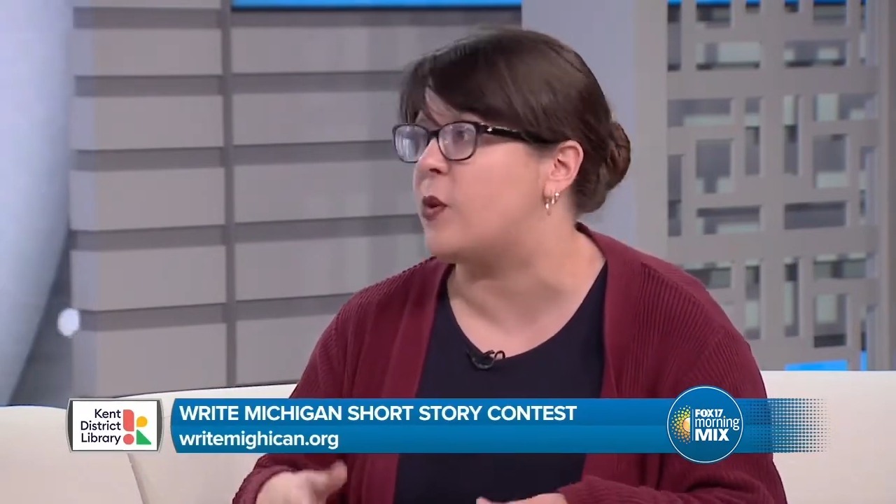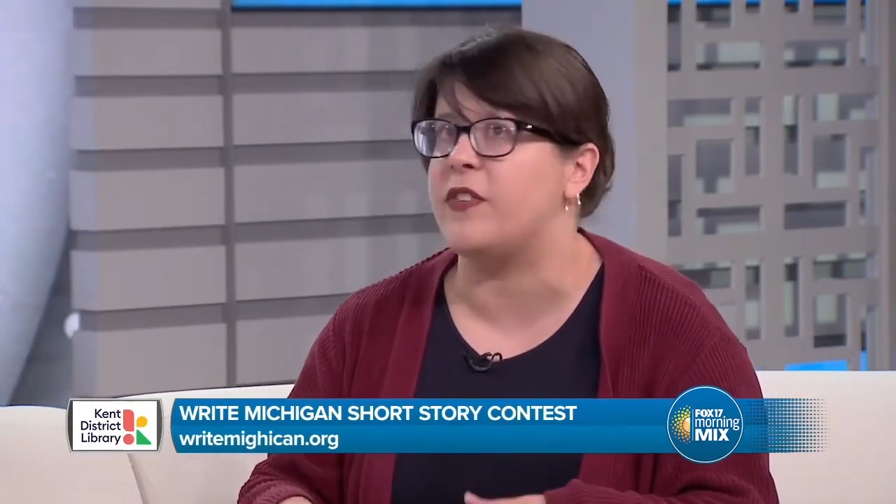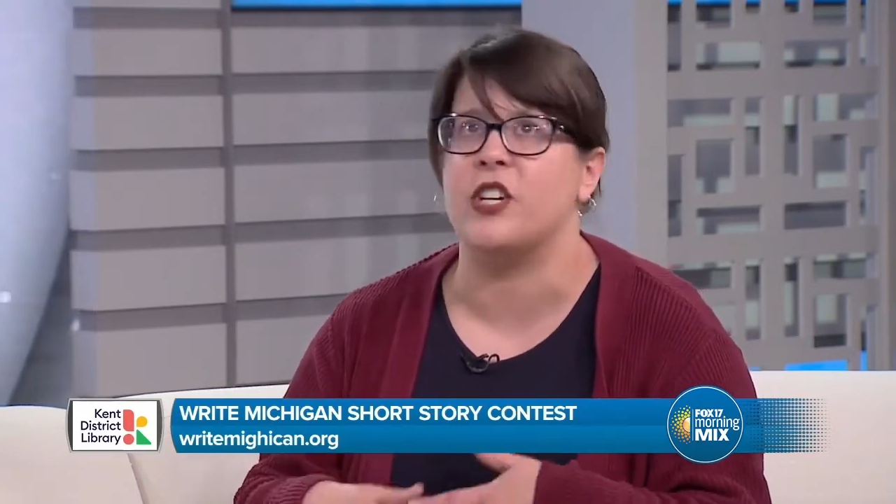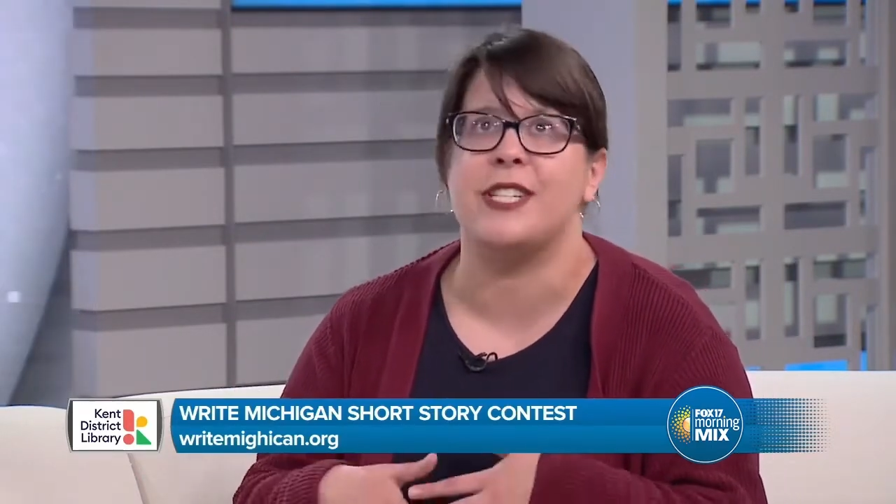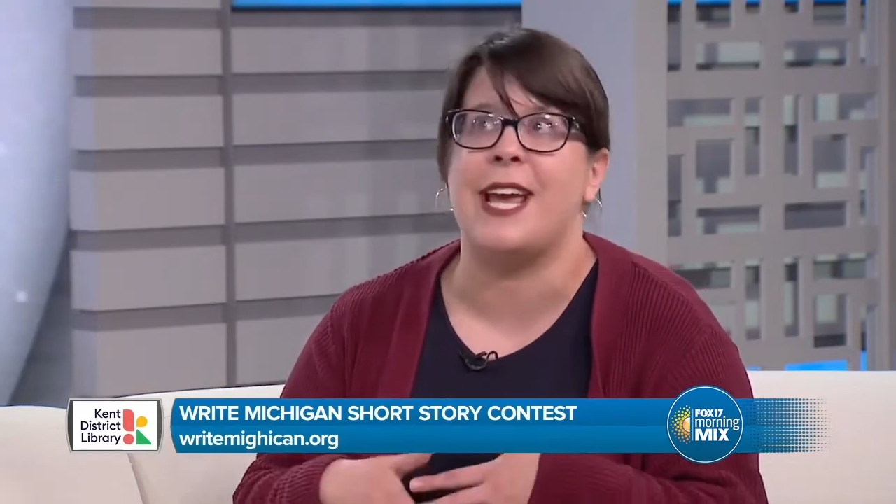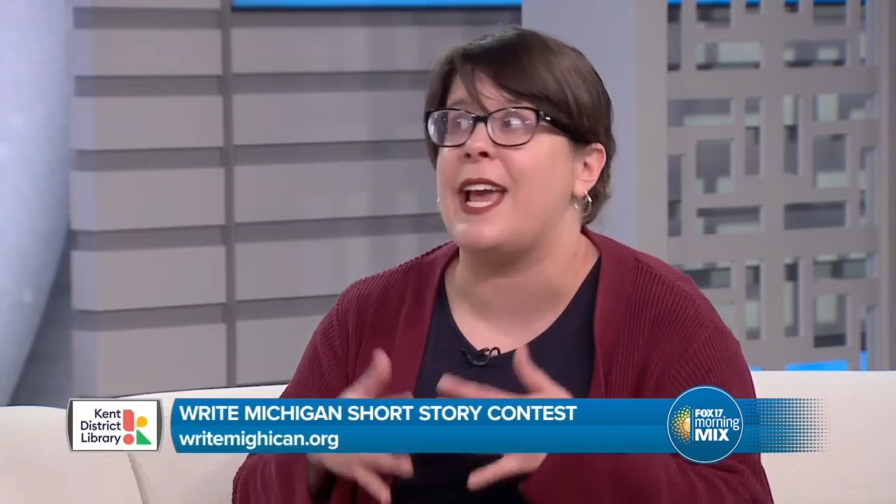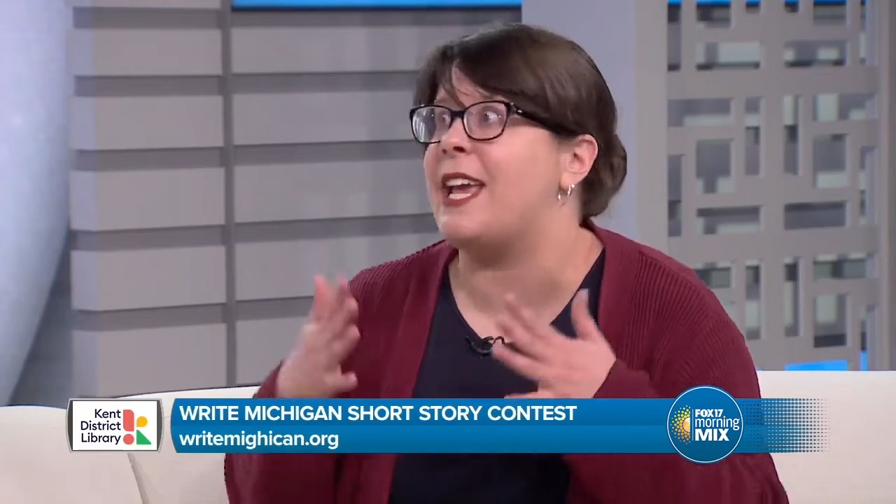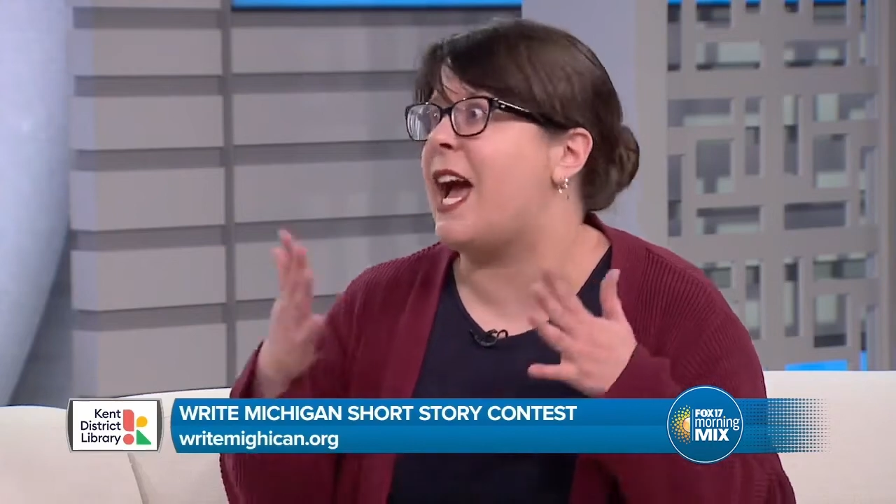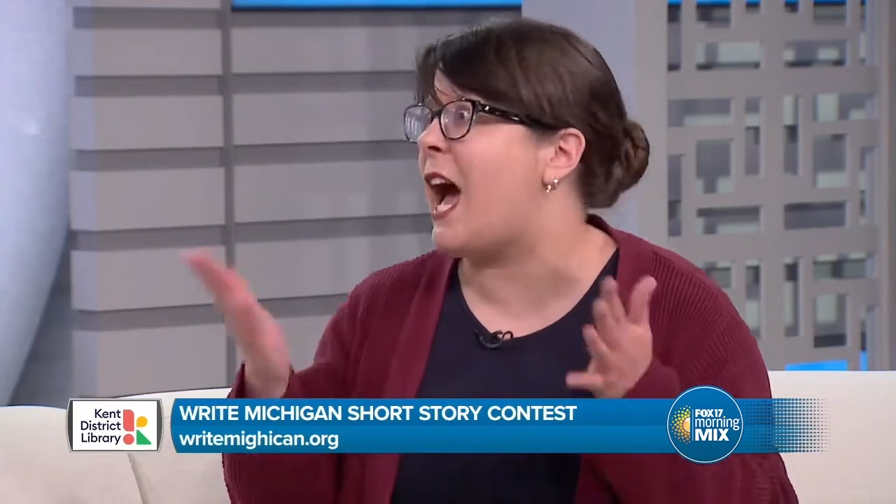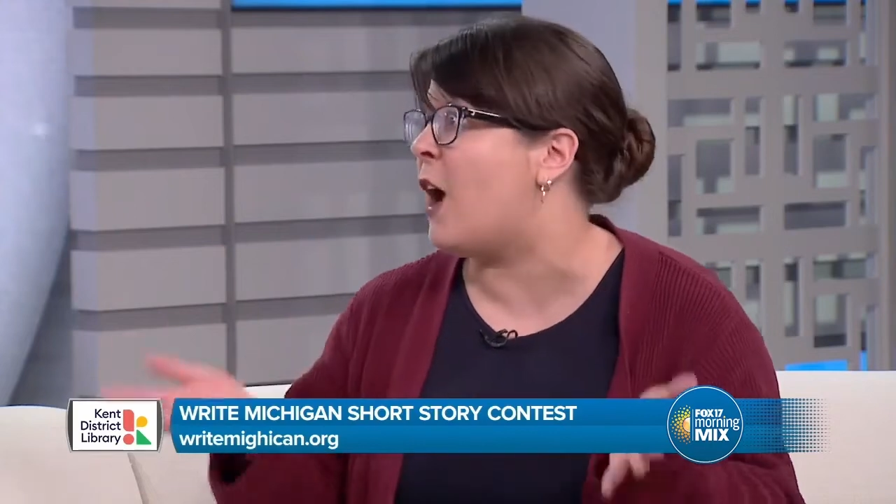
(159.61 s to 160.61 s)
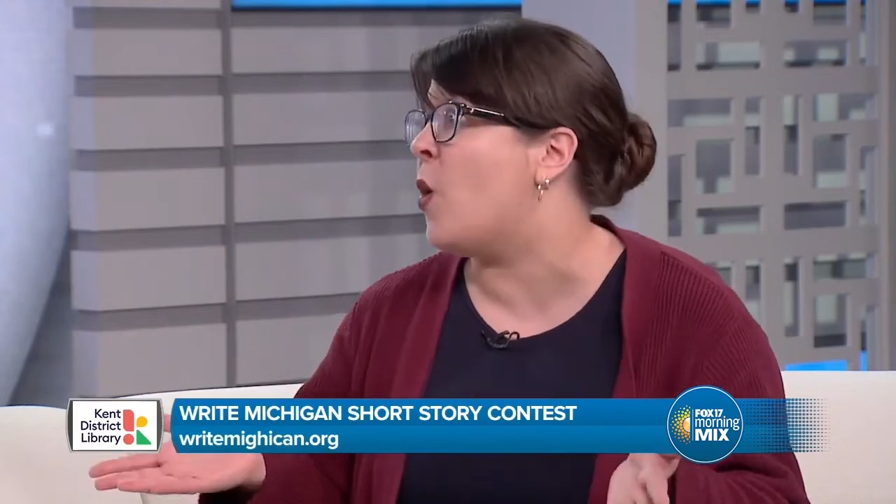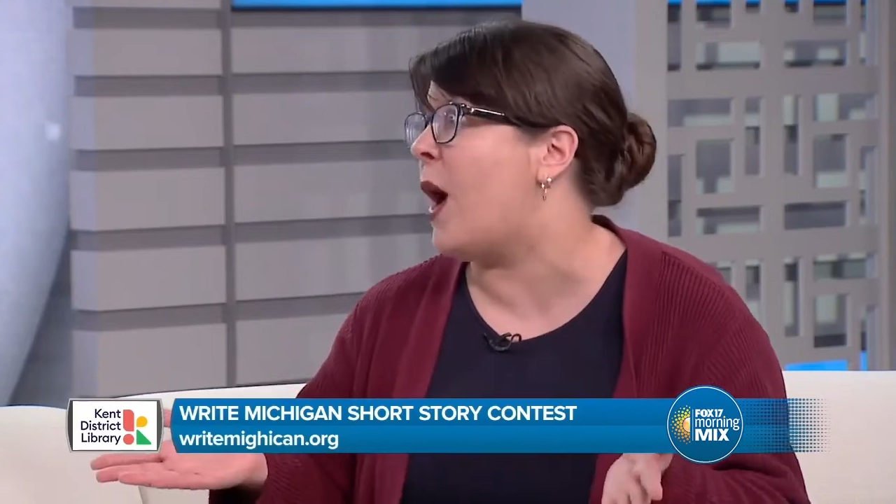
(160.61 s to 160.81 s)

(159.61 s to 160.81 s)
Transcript: So if you're saying, oh,